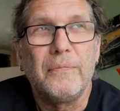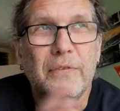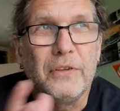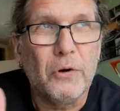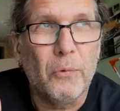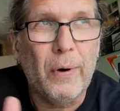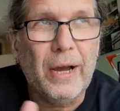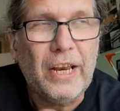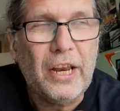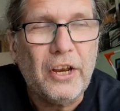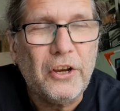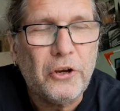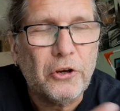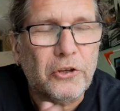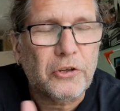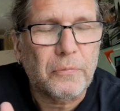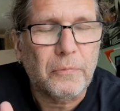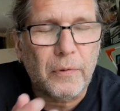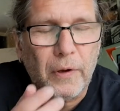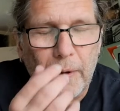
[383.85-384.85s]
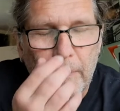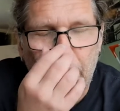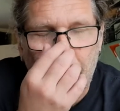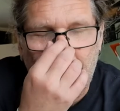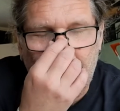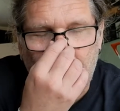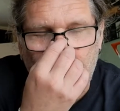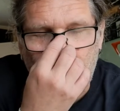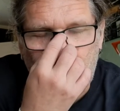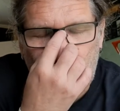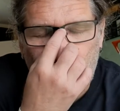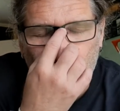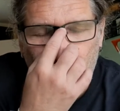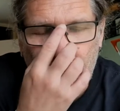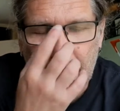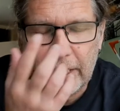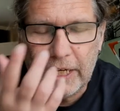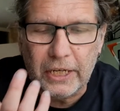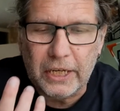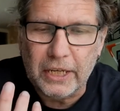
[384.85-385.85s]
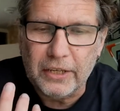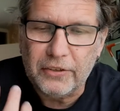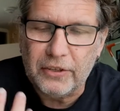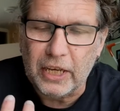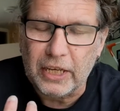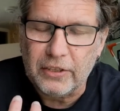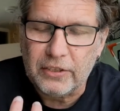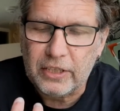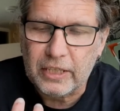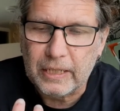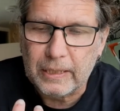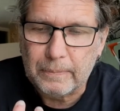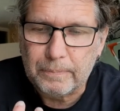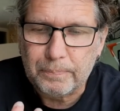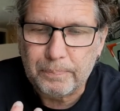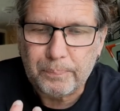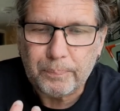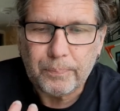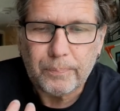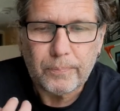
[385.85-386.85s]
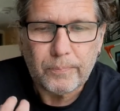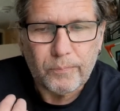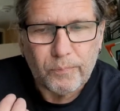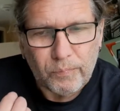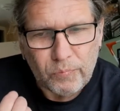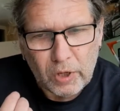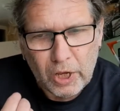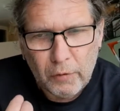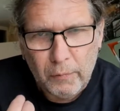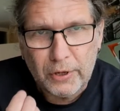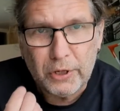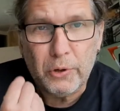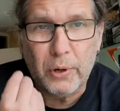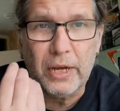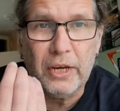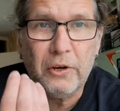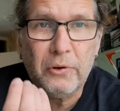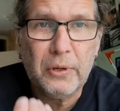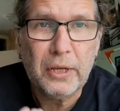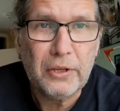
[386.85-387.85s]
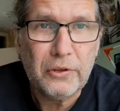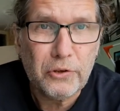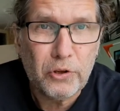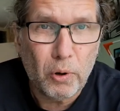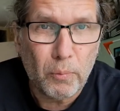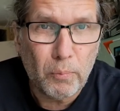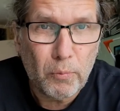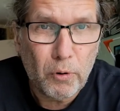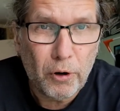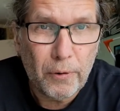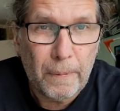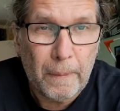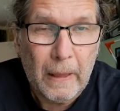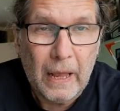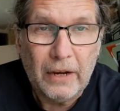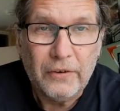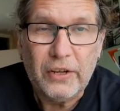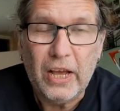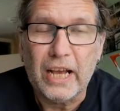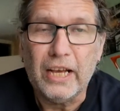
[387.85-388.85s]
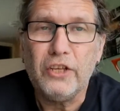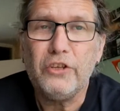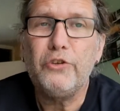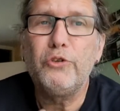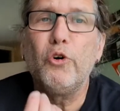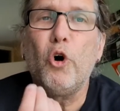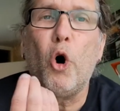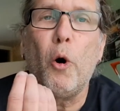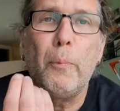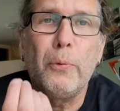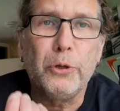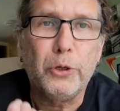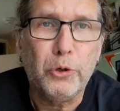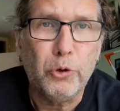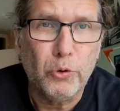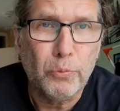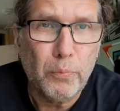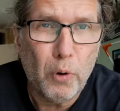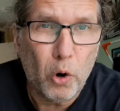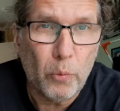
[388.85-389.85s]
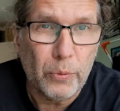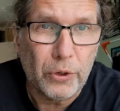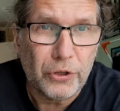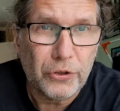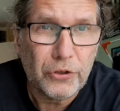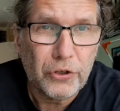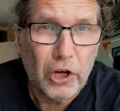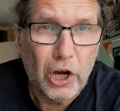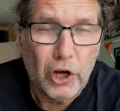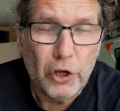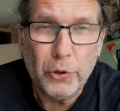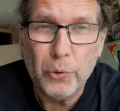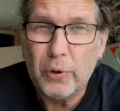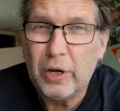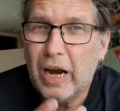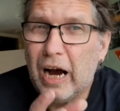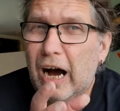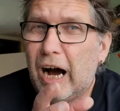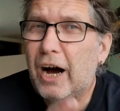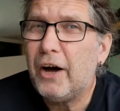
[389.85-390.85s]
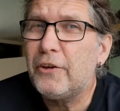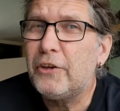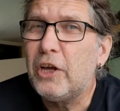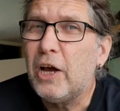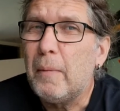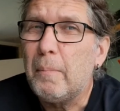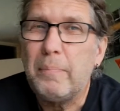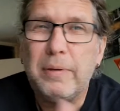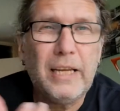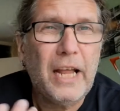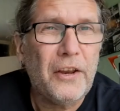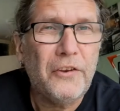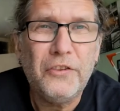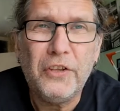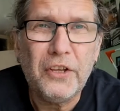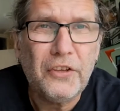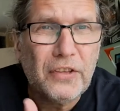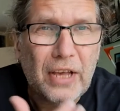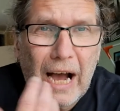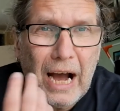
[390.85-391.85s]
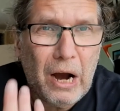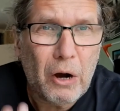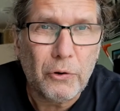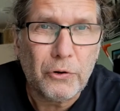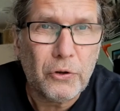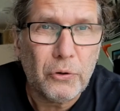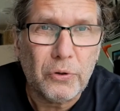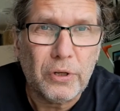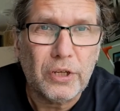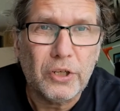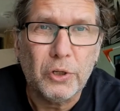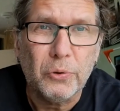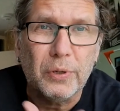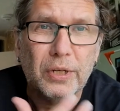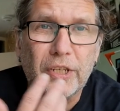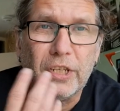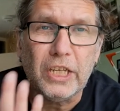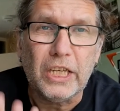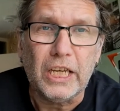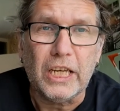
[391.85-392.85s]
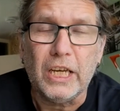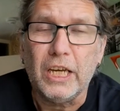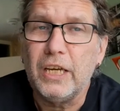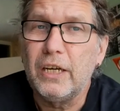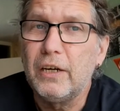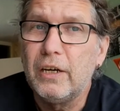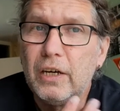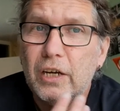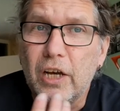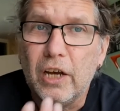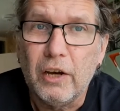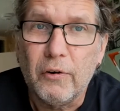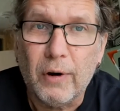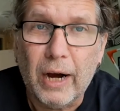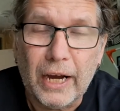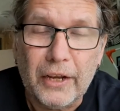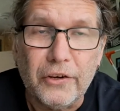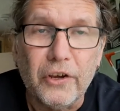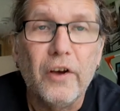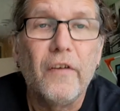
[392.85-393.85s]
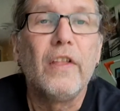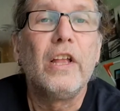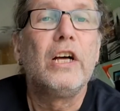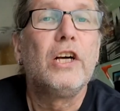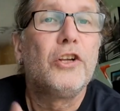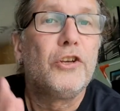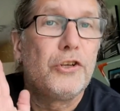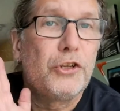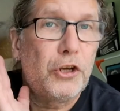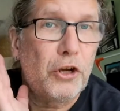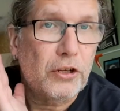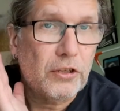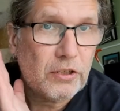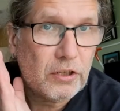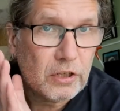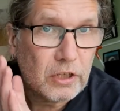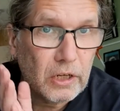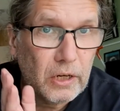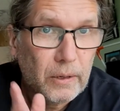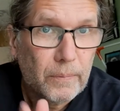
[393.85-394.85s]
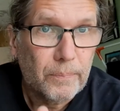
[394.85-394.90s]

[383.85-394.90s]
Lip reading: way they just make me look at it is. When you're interested in someone, there is no opportune moment. You can't blend this out to a T, right? Just,